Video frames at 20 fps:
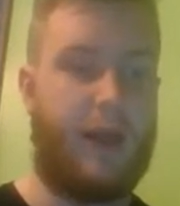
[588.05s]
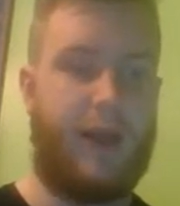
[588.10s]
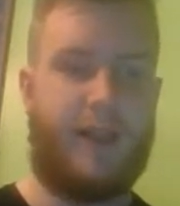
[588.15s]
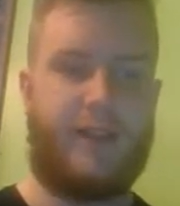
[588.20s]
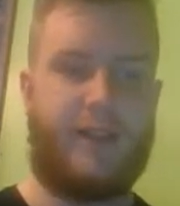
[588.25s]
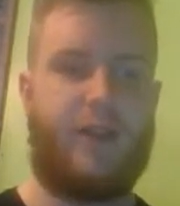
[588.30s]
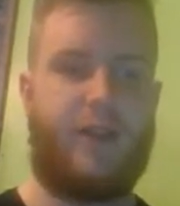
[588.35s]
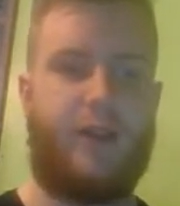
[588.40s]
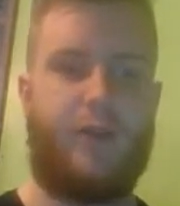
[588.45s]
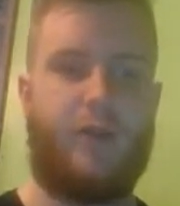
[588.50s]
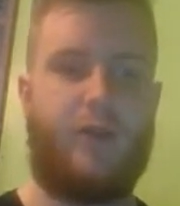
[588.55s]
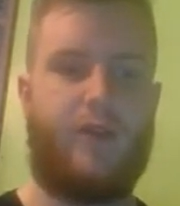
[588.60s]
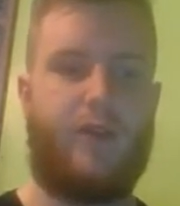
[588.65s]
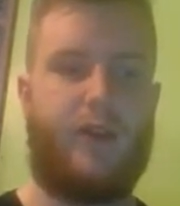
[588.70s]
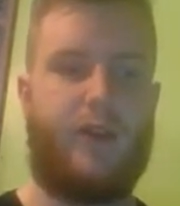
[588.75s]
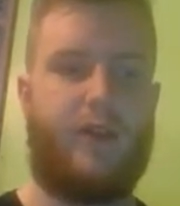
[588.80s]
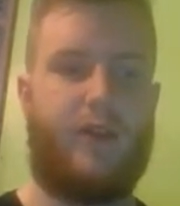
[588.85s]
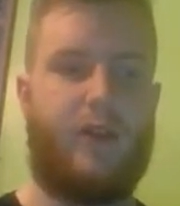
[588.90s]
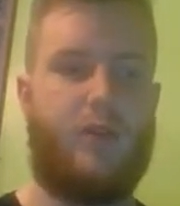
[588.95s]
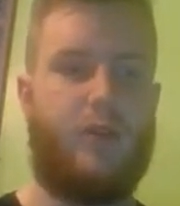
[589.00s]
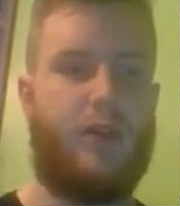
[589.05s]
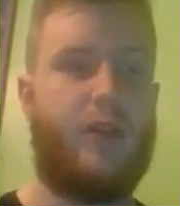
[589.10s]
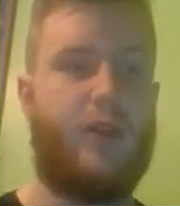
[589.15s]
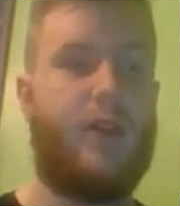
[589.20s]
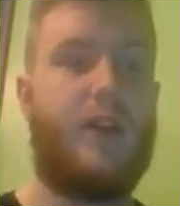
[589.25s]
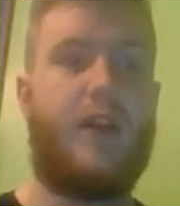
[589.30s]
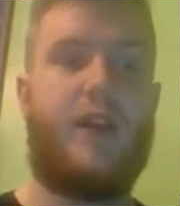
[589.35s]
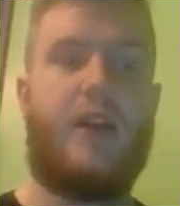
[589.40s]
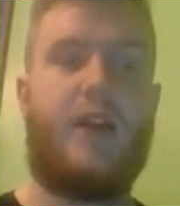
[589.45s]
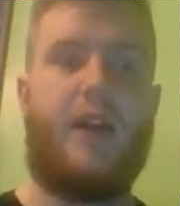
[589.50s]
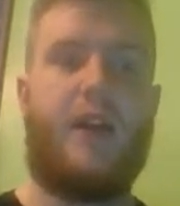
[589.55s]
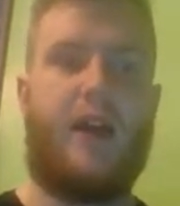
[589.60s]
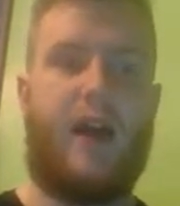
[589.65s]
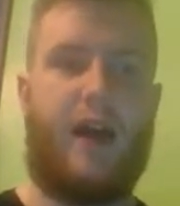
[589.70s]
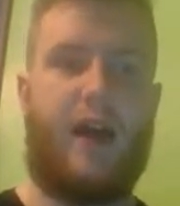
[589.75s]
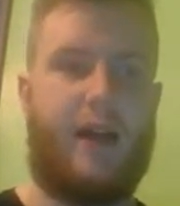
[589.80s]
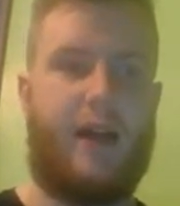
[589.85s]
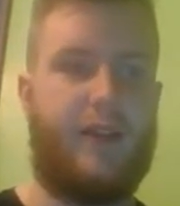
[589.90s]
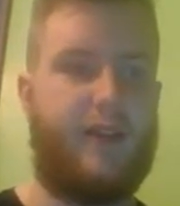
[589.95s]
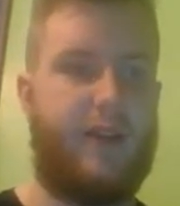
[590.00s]
It is another one of our tier 1,
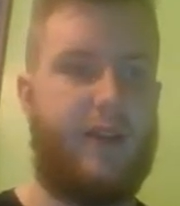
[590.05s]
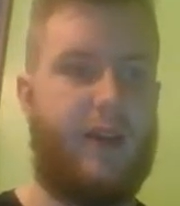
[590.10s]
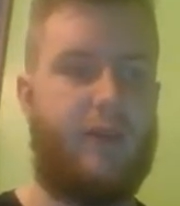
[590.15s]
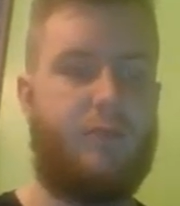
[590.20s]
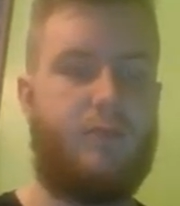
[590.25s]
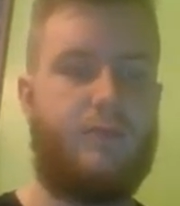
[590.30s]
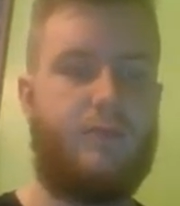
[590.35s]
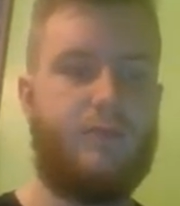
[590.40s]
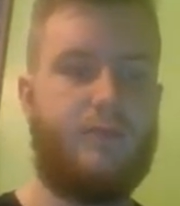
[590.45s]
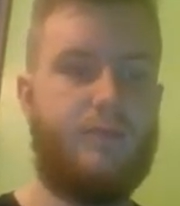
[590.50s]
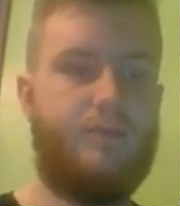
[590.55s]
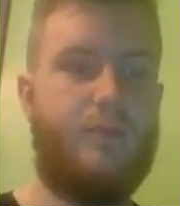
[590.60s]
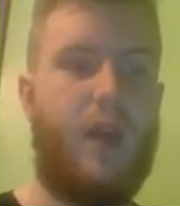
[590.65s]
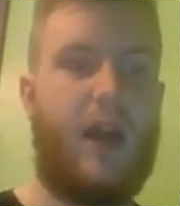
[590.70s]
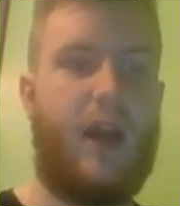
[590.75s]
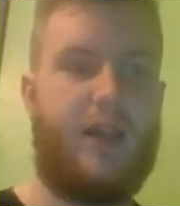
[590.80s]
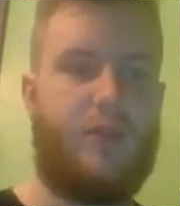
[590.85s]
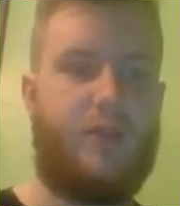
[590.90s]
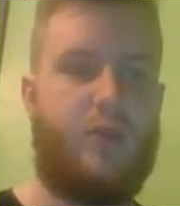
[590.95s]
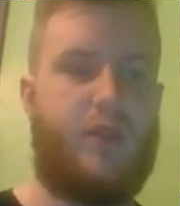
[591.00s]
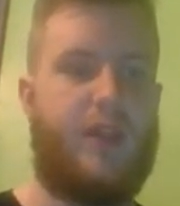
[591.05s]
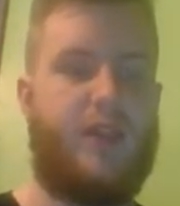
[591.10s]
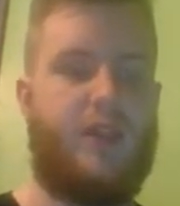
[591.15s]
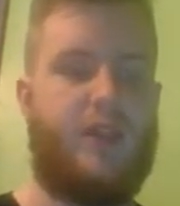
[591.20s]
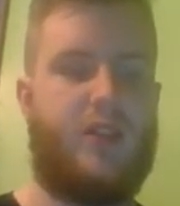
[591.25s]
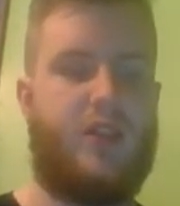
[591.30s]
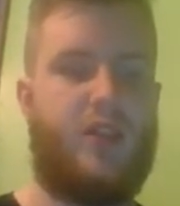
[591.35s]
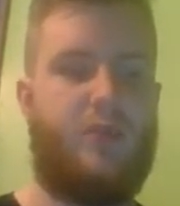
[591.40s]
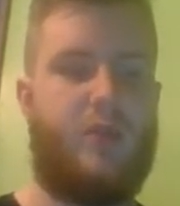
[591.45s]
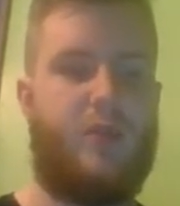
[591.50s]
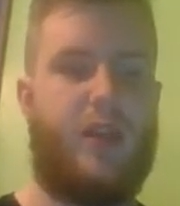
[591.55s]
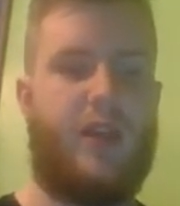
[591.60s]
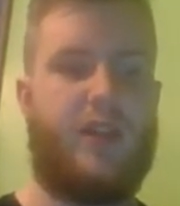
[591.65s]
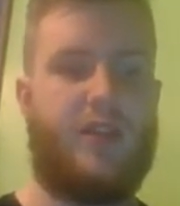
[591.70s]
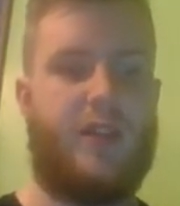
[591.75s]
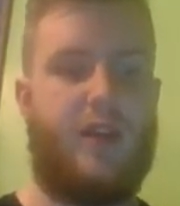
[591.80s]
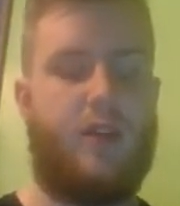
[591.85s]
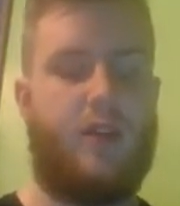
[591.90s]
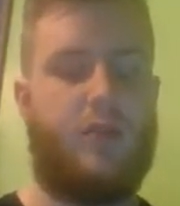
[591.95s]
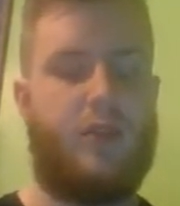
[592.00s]
and as we said, it's GBA
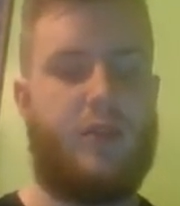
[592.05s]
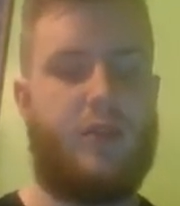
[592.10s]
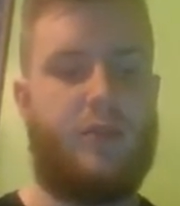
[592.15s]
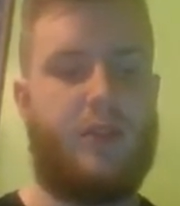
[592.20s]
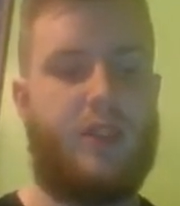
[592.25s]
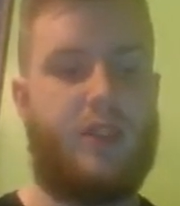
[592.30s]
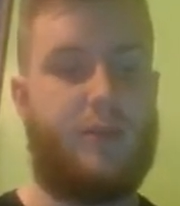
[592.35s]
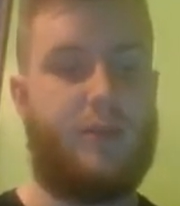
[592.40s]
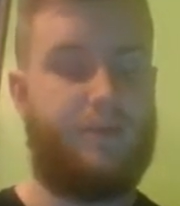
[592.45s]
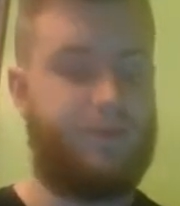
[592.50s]
style, which means